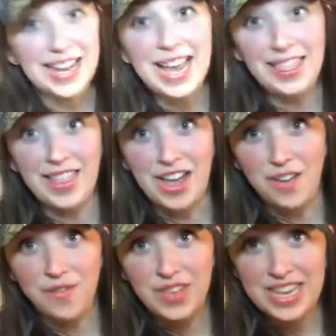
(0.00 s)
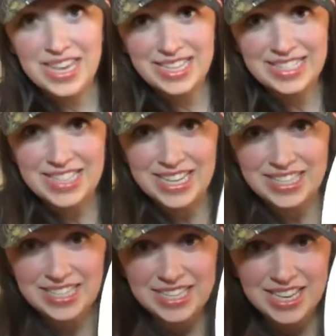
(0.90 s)
I love is
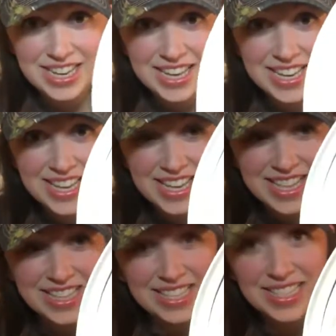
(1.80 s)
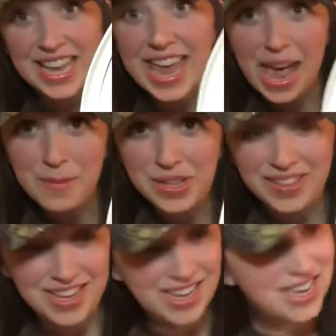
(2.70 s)
this. This is a Gamma
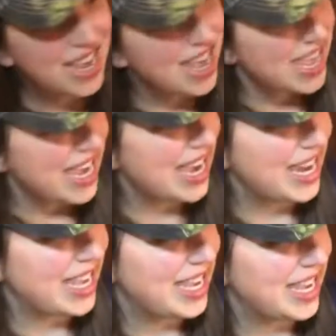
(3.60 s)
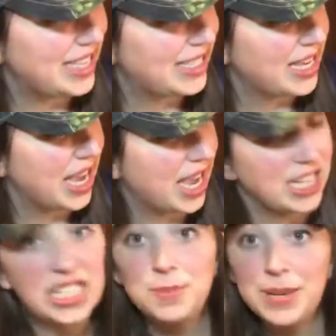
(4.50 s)
lid. It is a
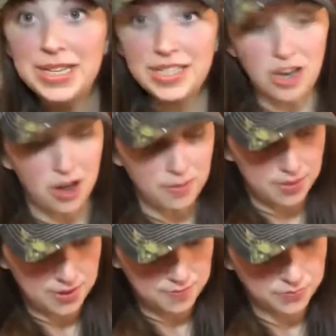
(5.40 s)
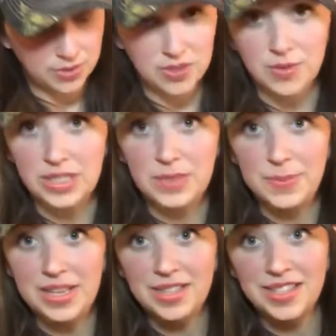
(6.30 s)
spin top, so it
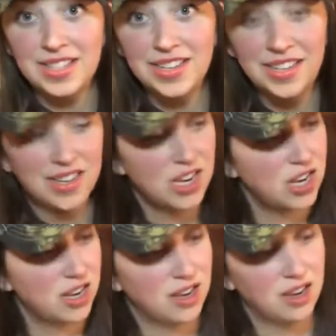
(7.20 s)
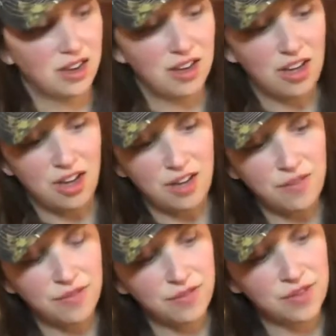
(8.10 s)
spins
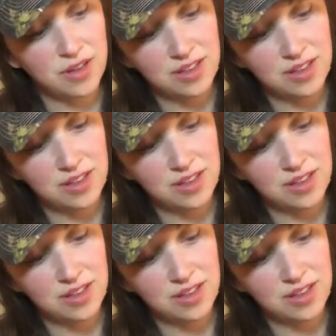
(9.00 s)
off.